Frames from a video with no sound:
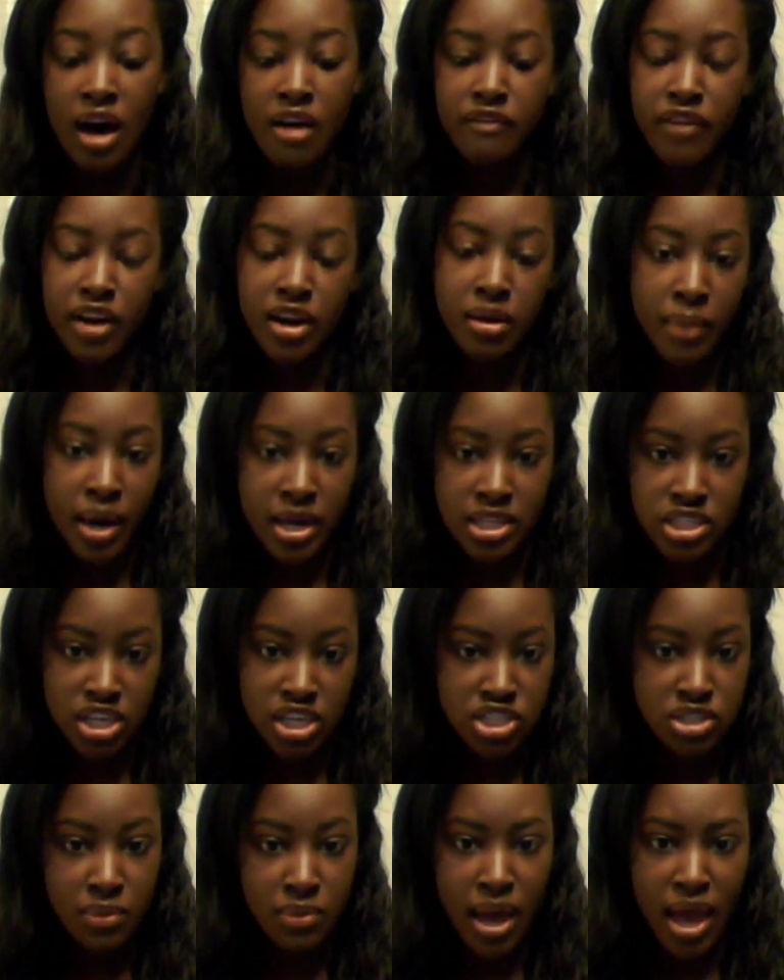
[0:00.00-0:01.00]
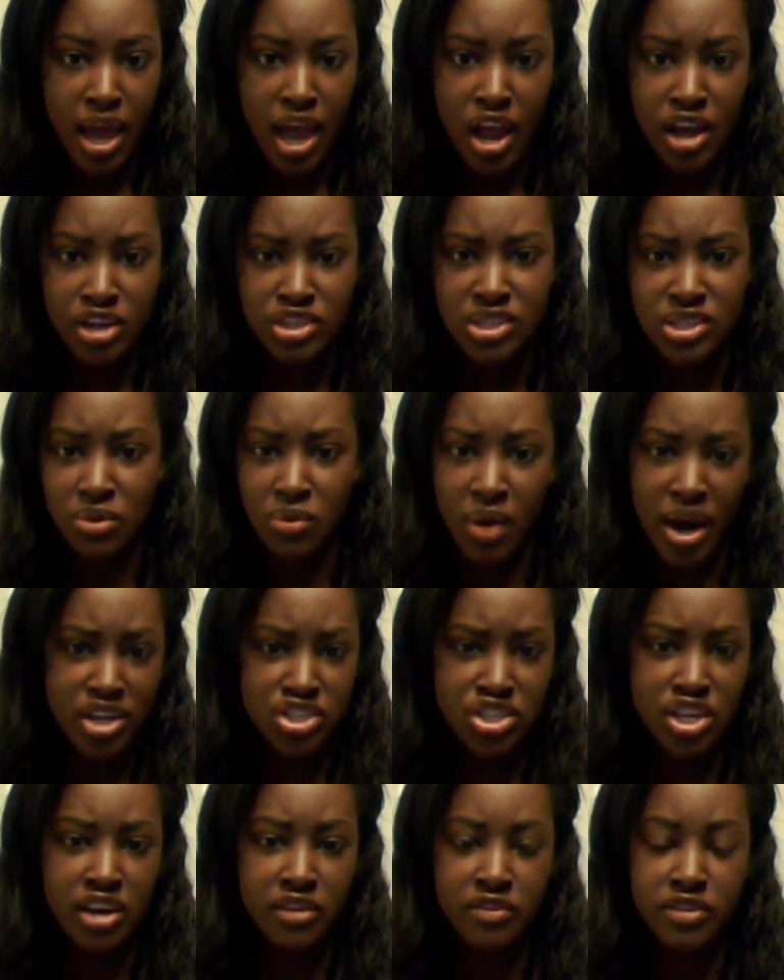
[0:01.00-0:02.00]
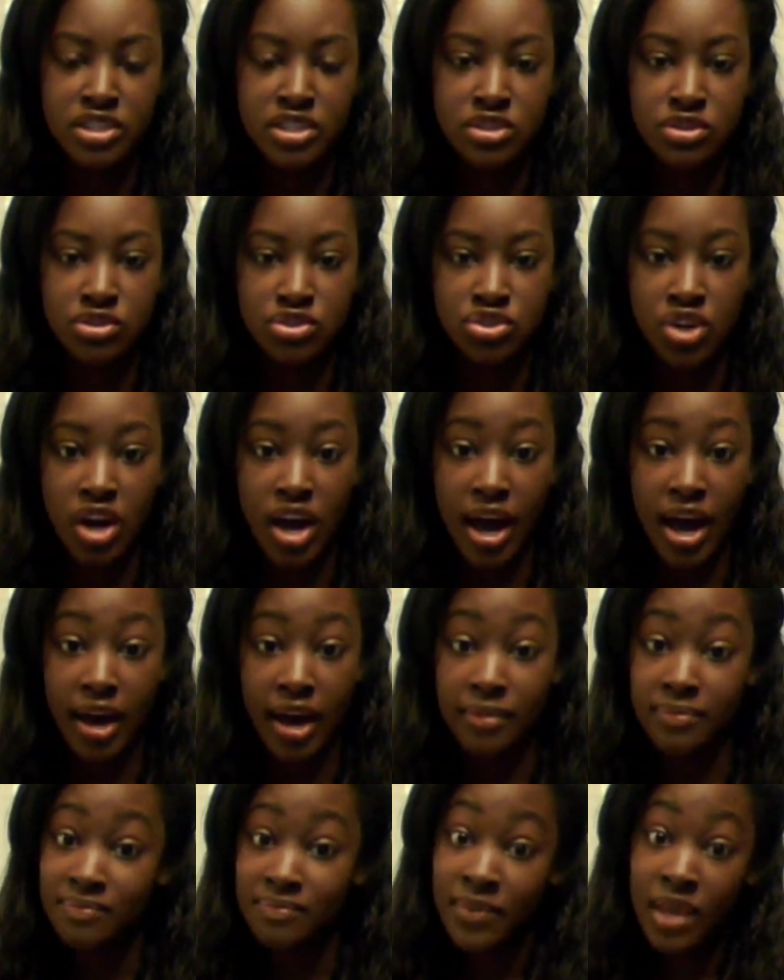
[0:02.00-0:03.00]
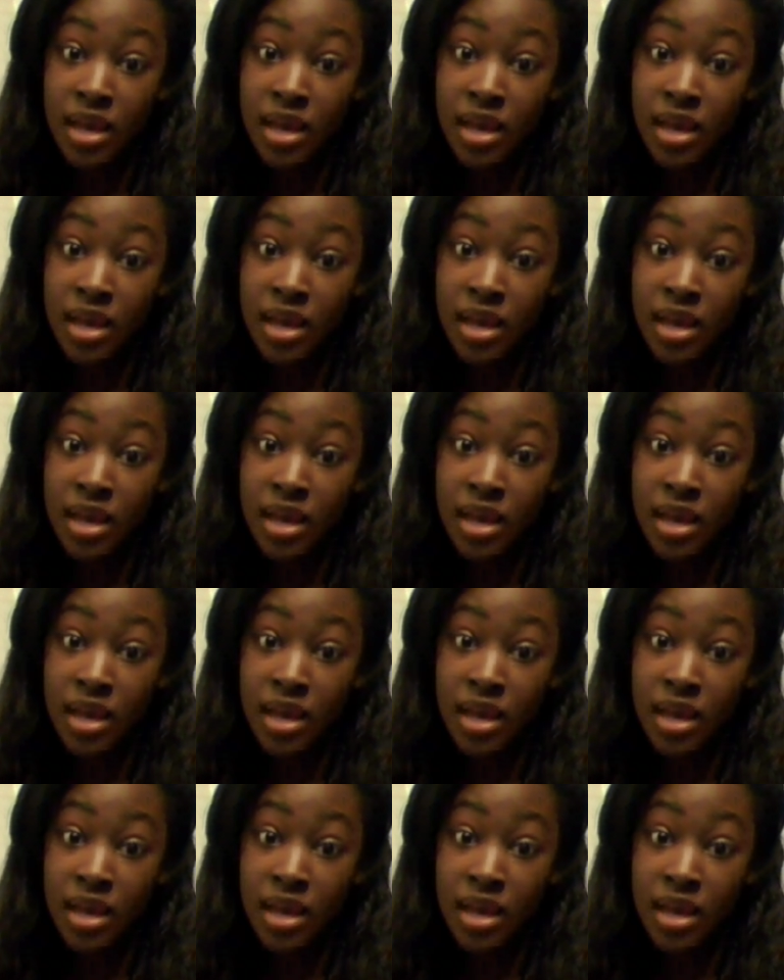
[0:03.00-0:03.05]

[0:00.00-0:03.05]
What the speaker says: A friend of mine touched my hair, and she's like, why does your hair feel so dry?